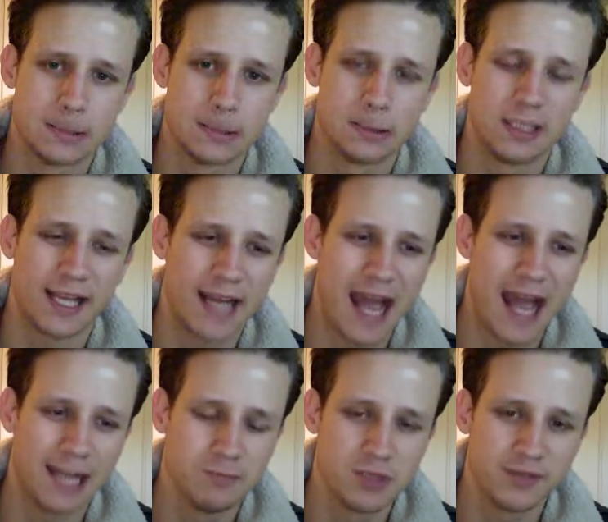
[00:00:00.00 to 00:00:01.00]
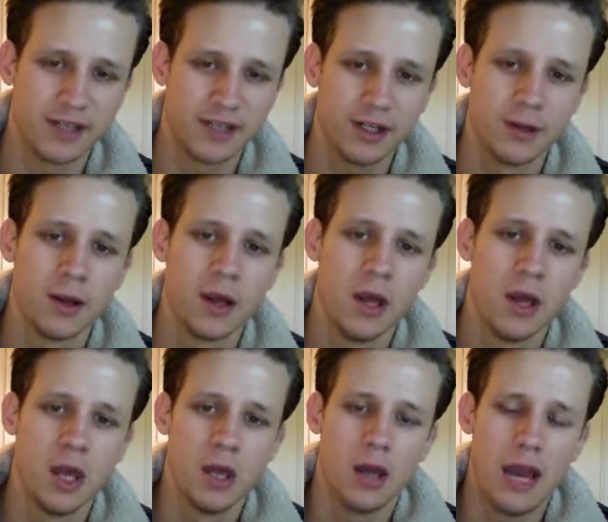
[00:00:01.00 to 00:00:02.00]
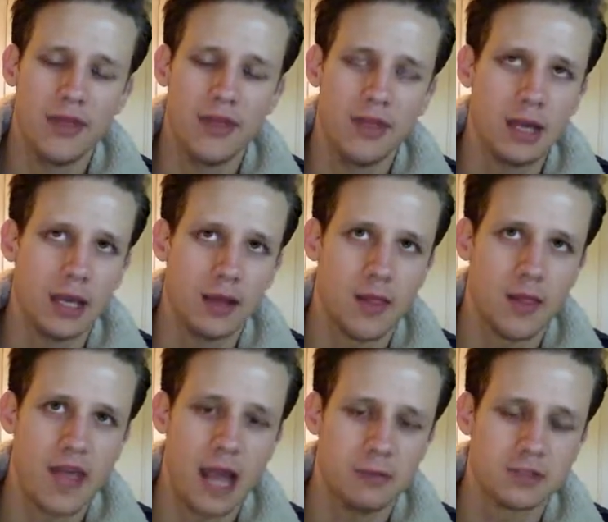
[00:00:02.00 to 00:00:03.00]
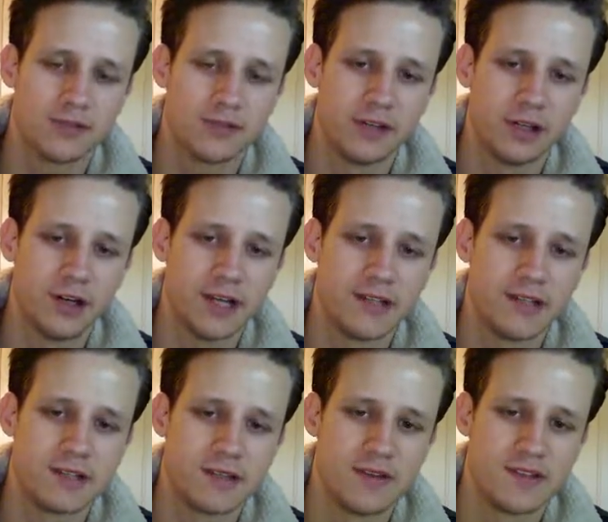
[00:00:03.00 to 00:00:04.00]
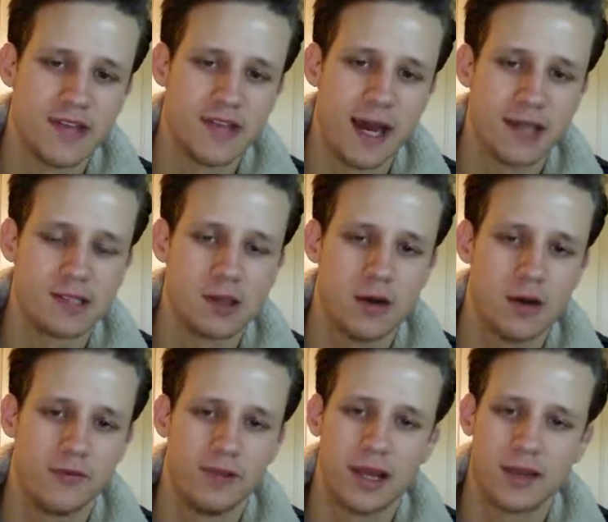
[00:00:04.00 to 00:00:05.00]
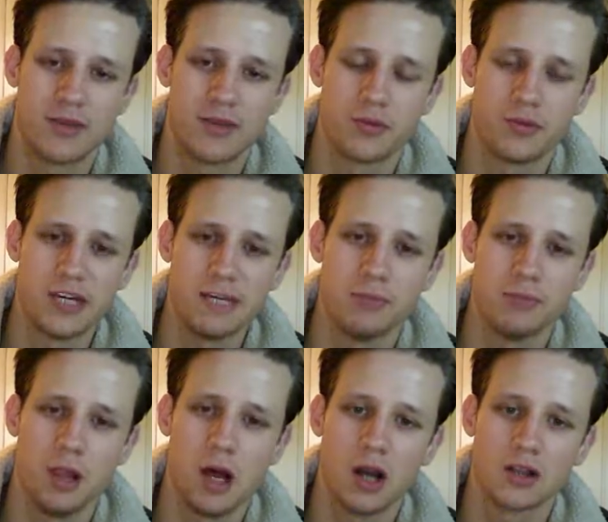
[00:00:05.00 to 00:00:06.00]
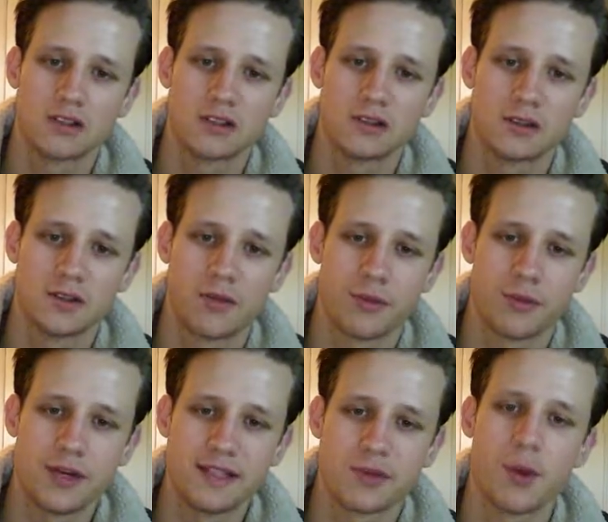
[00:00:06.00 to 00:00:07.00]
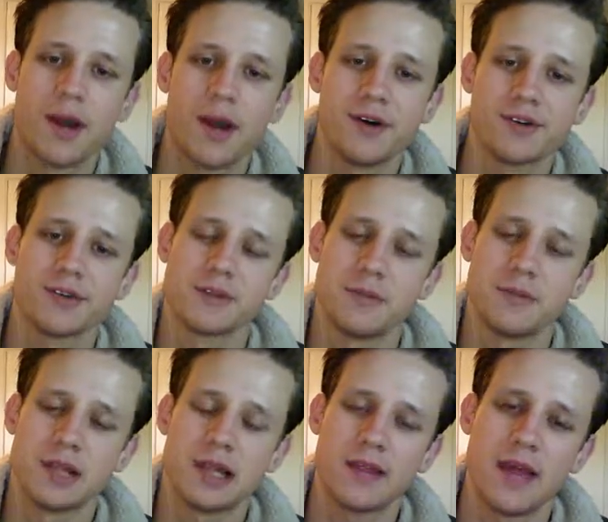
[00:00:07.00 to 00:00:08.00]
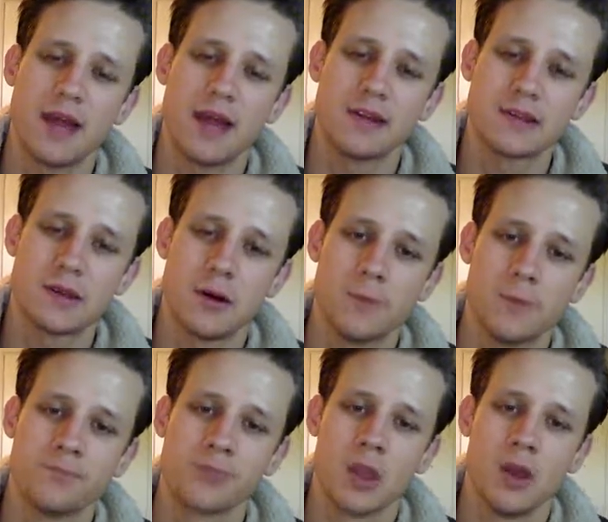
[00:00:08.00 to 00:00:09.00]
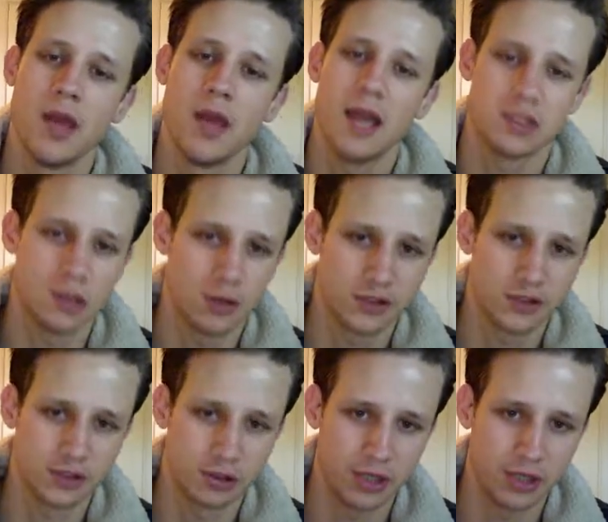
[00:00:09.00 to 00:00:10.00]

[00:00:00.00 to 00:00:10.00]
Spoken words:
like an atmosphere. I think the atmosphere is the size of like 3 blocks or 3 squares or something like that. So as long as you're